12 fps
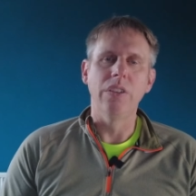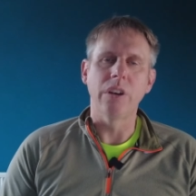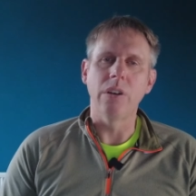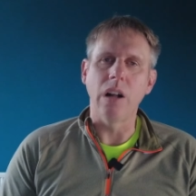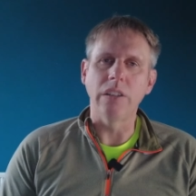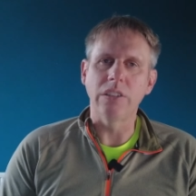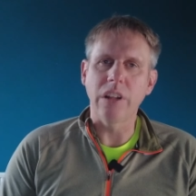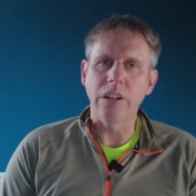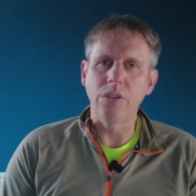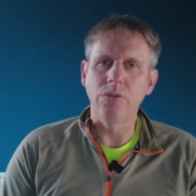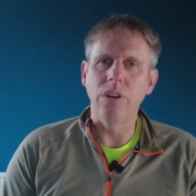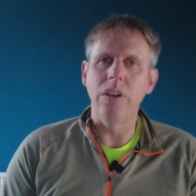So
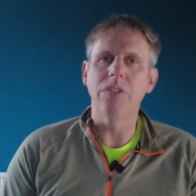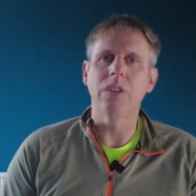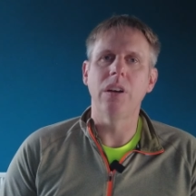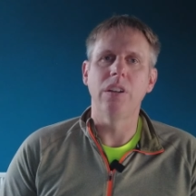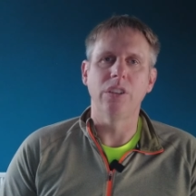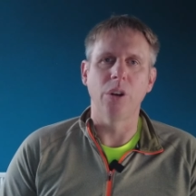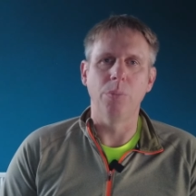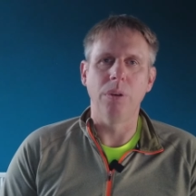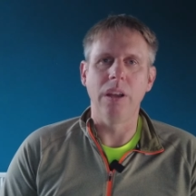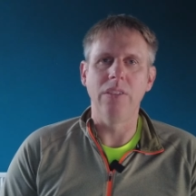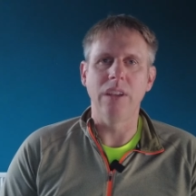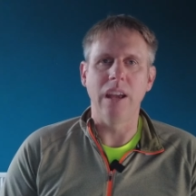understand your risk. Don't
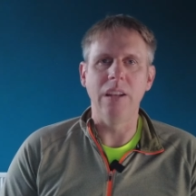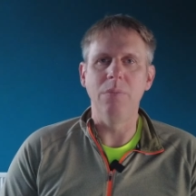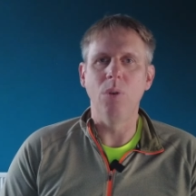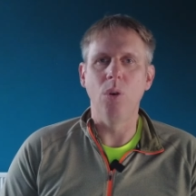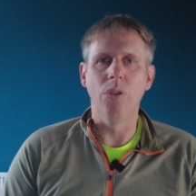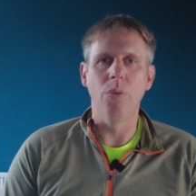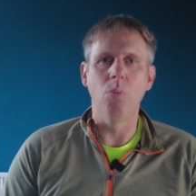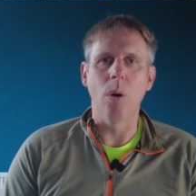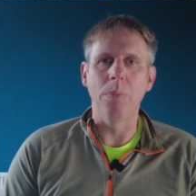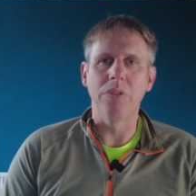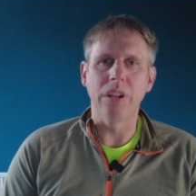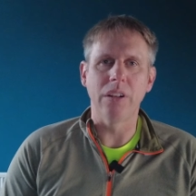place any more than
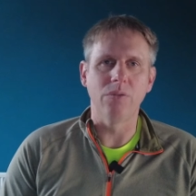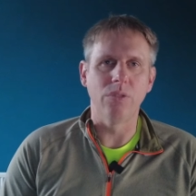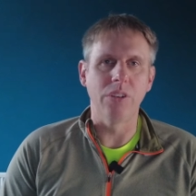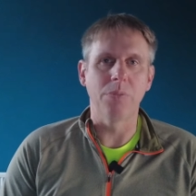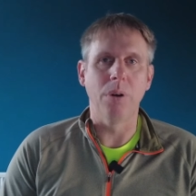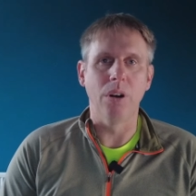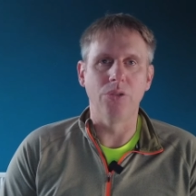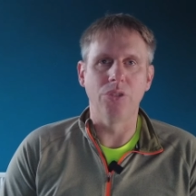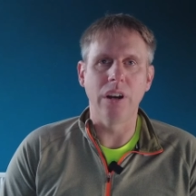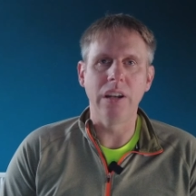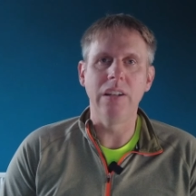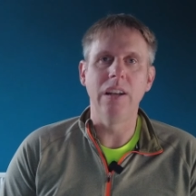1% risk per
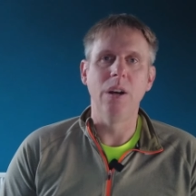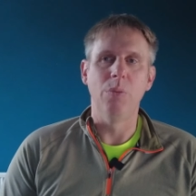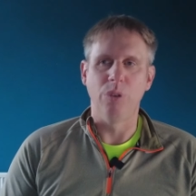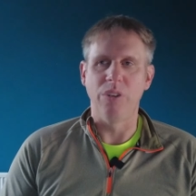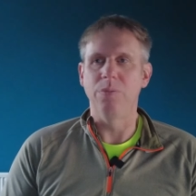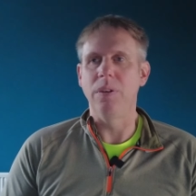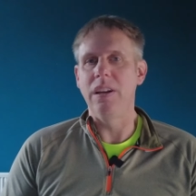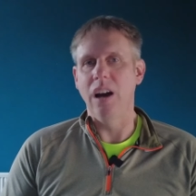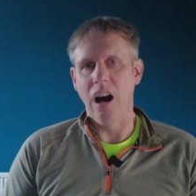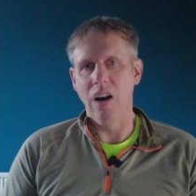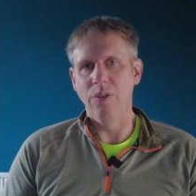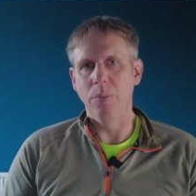trade, preferably
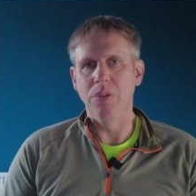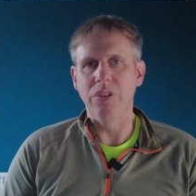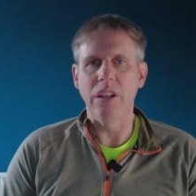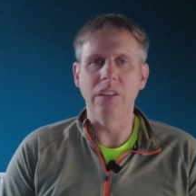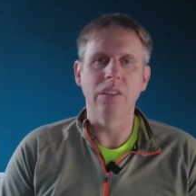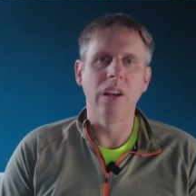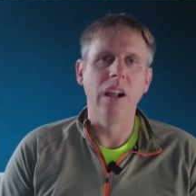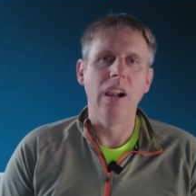0.5%.